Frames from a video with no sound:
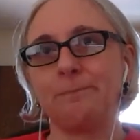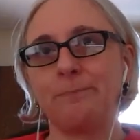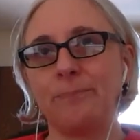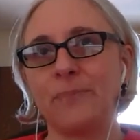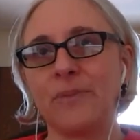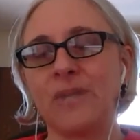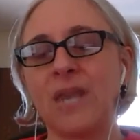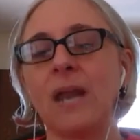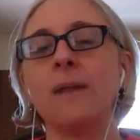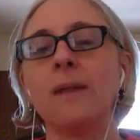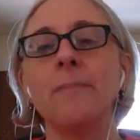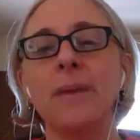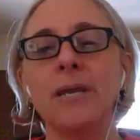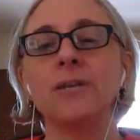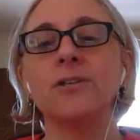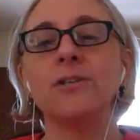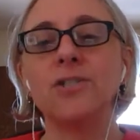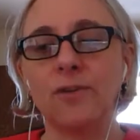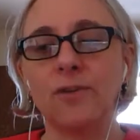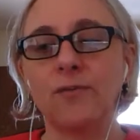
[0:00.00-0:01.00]
it made
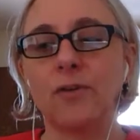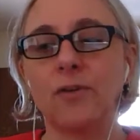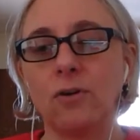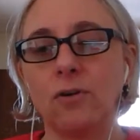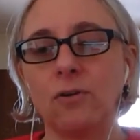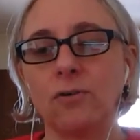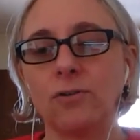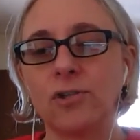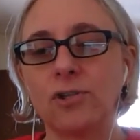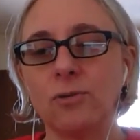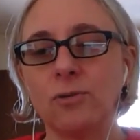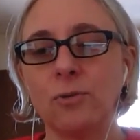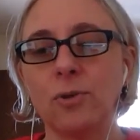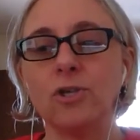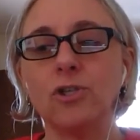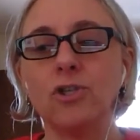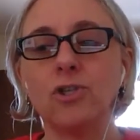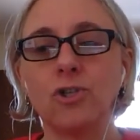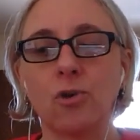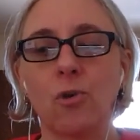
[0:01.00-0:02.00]
it difficult to
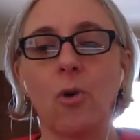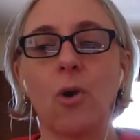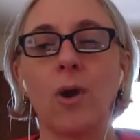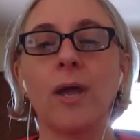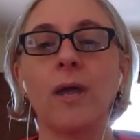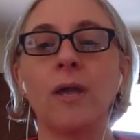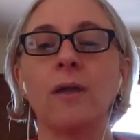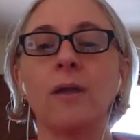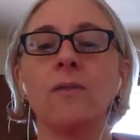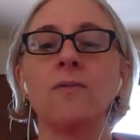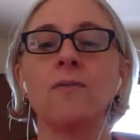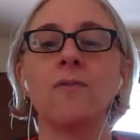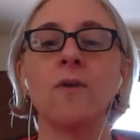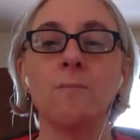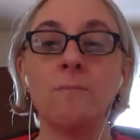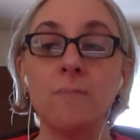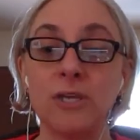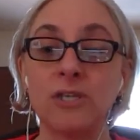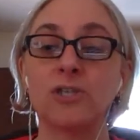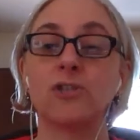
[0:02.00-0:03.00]
enjoy the
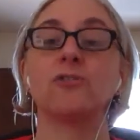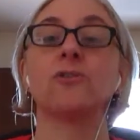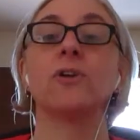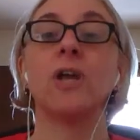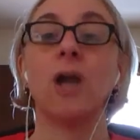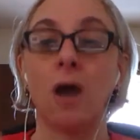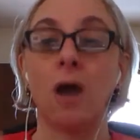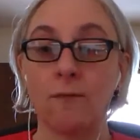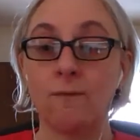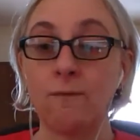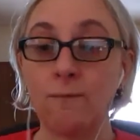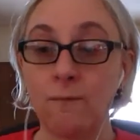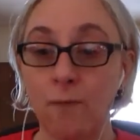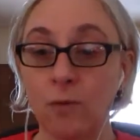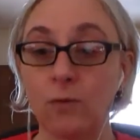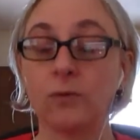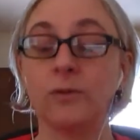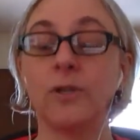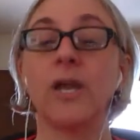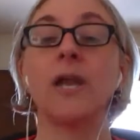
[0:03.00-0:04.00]
mystery
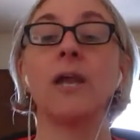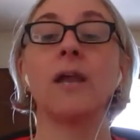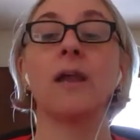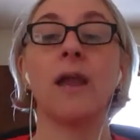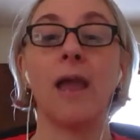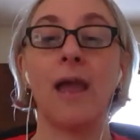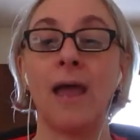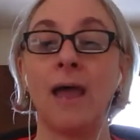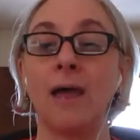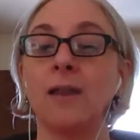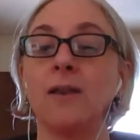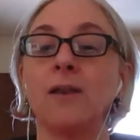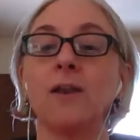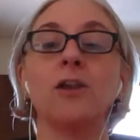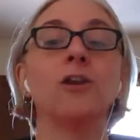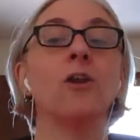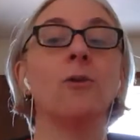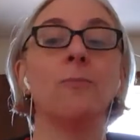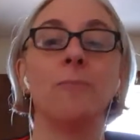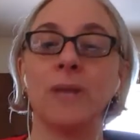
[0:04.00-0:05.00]
unfolding, and
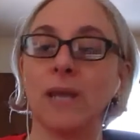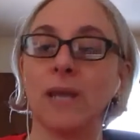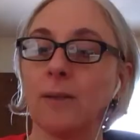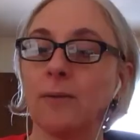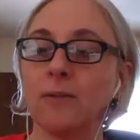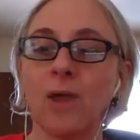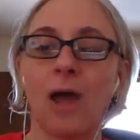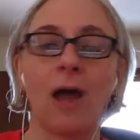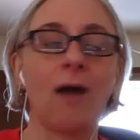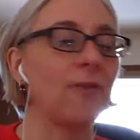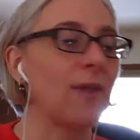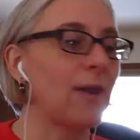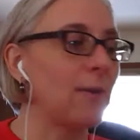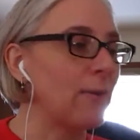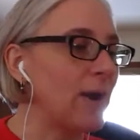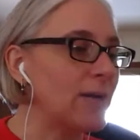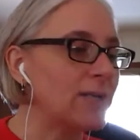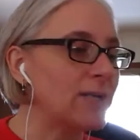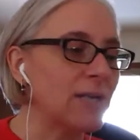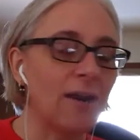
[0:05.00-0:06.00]
being able to, how they
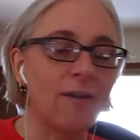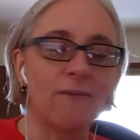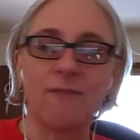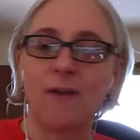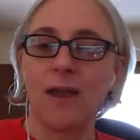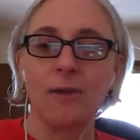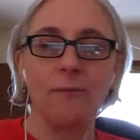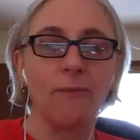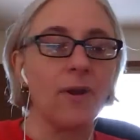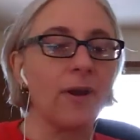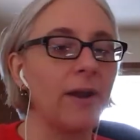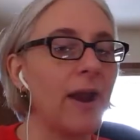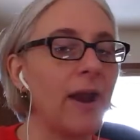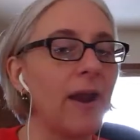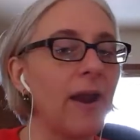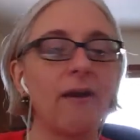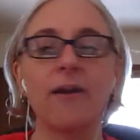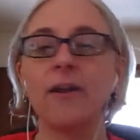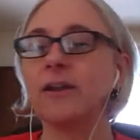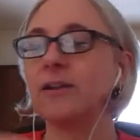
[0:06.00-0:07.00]
were identifying red
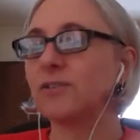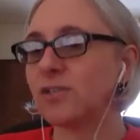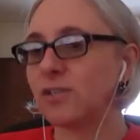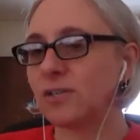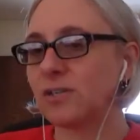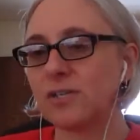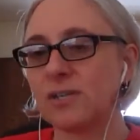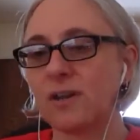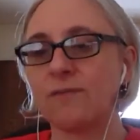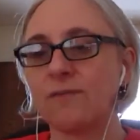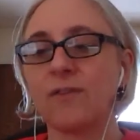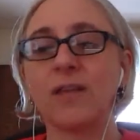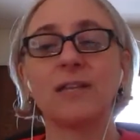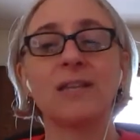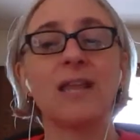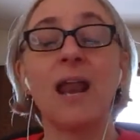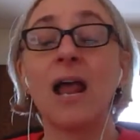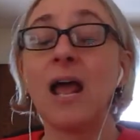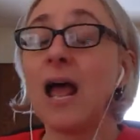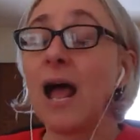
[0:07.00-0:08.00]
herrings and stuff like
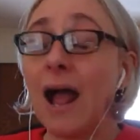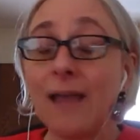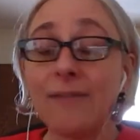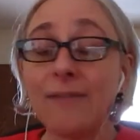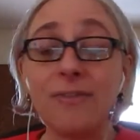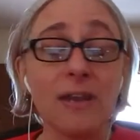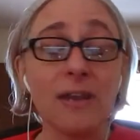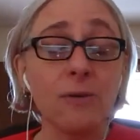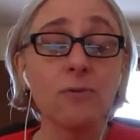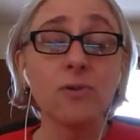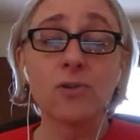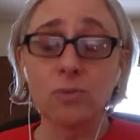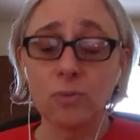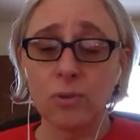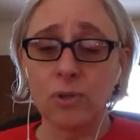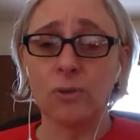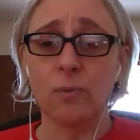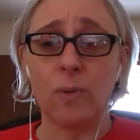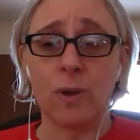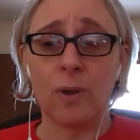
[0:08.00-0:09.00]
that. I think it was
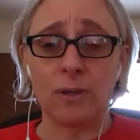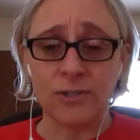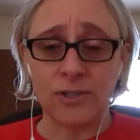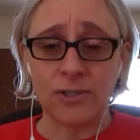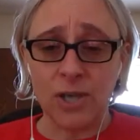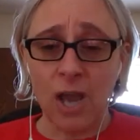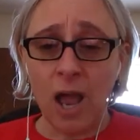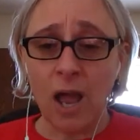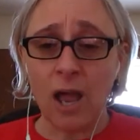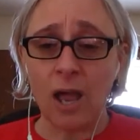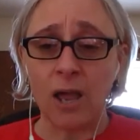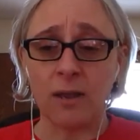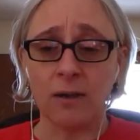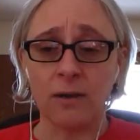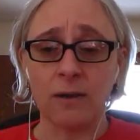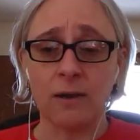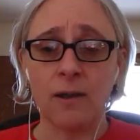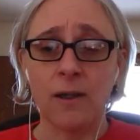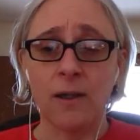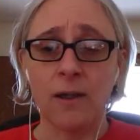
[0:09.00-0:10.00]
really well done.